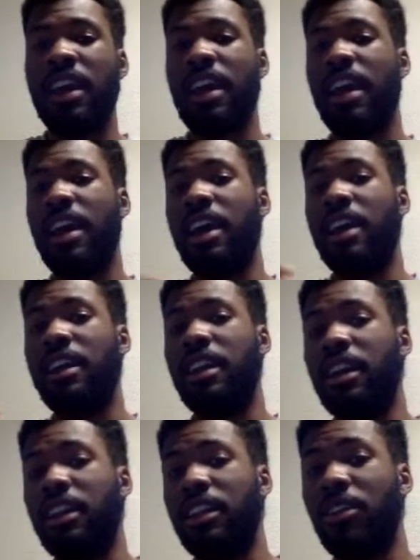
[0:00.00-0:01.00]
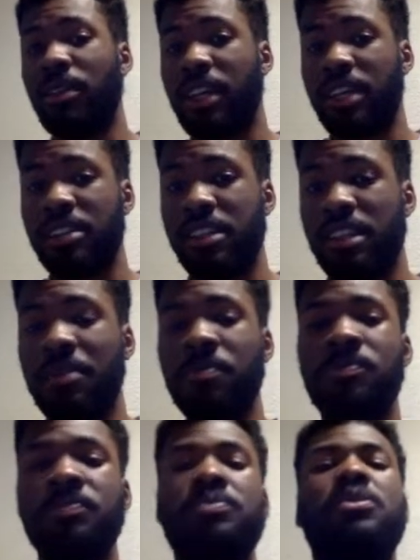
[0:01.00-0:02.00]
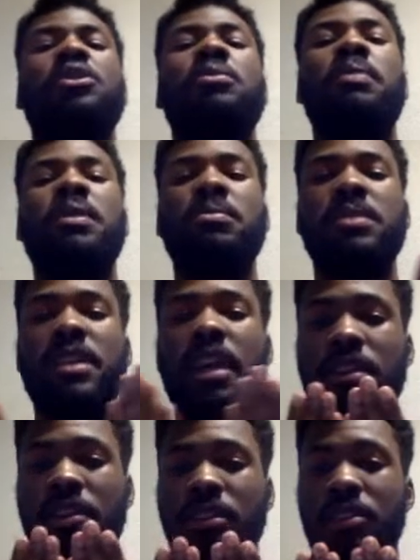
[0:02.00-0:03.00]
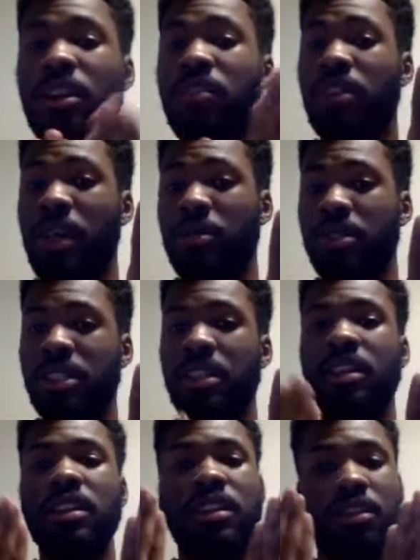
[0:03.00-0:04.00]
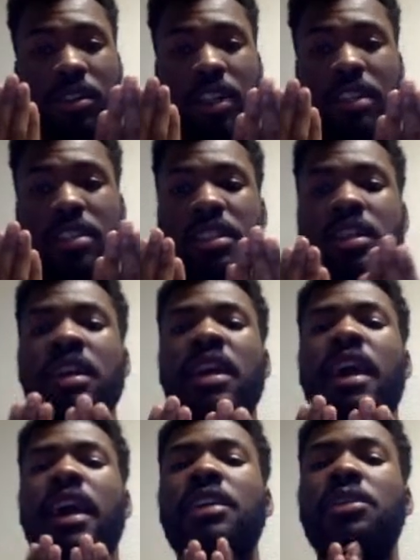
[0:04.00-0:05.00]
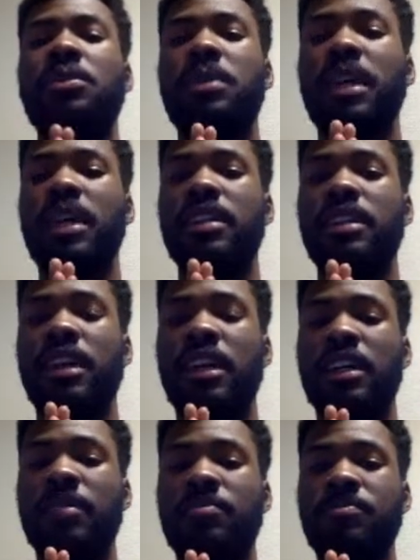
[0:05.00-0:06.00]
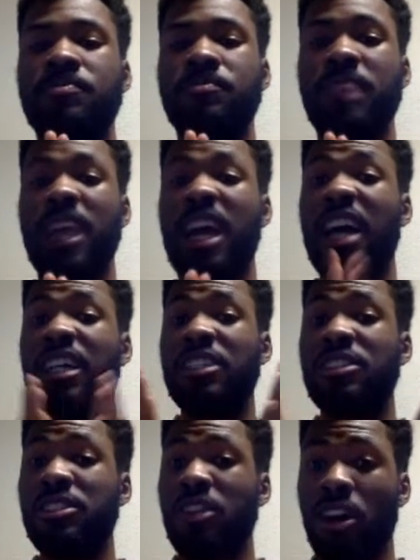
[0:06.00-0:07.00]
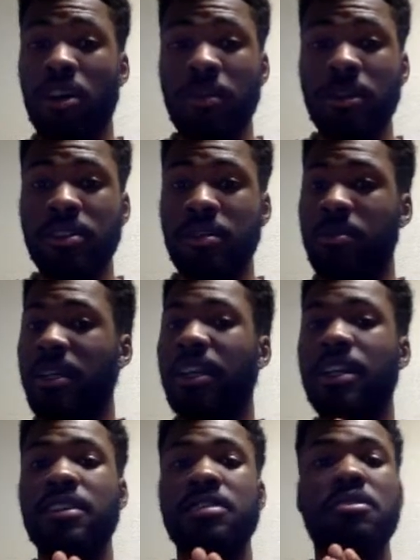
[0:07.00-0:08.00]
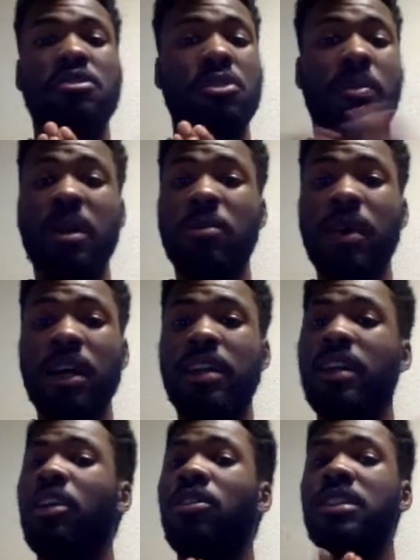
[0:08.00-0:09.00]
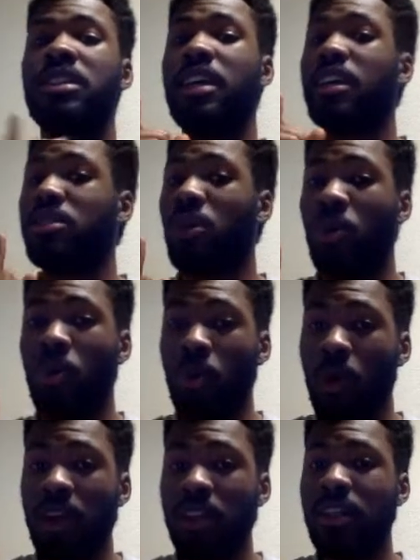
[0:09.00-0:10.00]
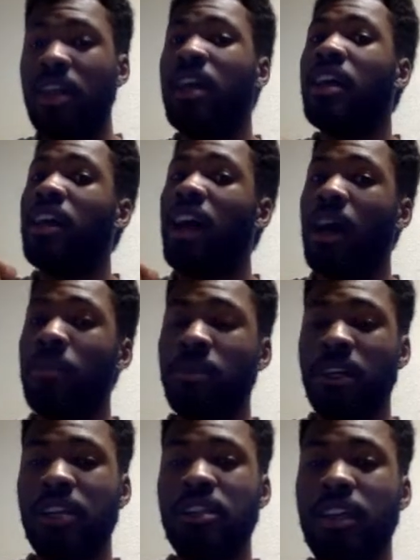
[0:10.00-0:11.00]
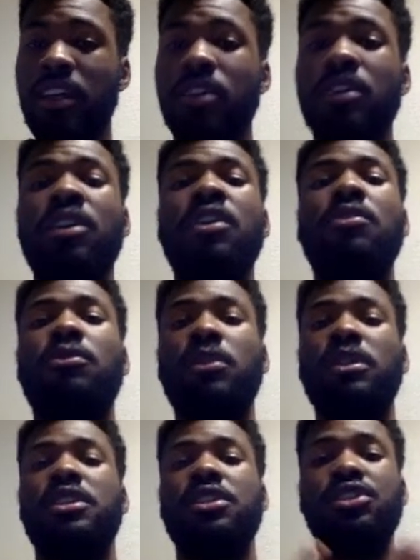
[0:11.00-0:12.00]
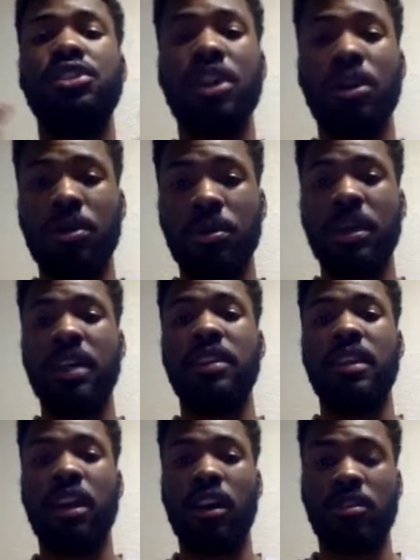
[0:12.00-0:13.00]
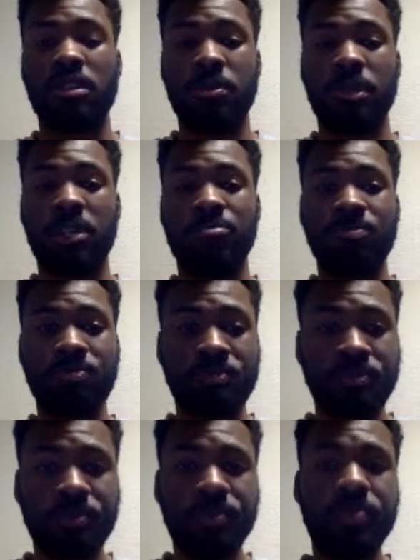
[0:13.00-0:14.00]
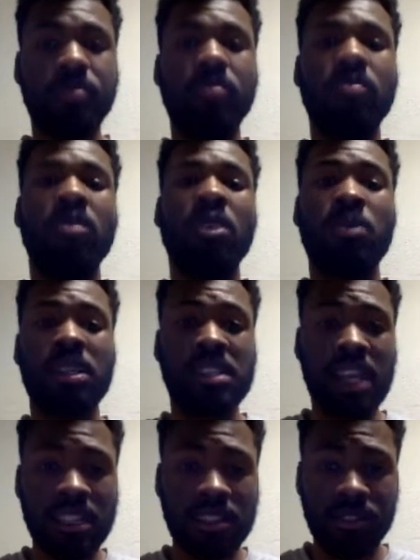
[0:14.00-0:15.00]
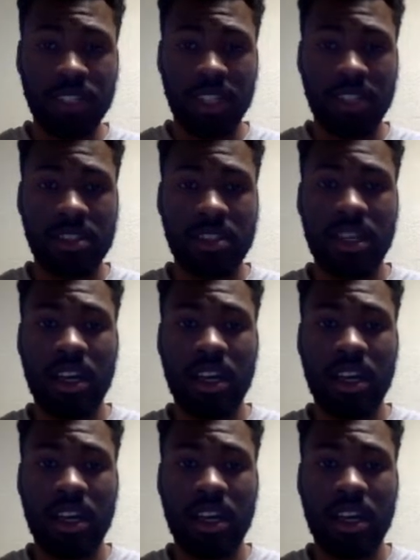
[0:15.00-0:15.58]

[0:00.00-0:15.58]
and a lowercase t, you put them together, you have capital T, lowercase t, and you get a tall person, because no matter what, it only takes one uppercase letter for it to show in the offspring. Recessive genes,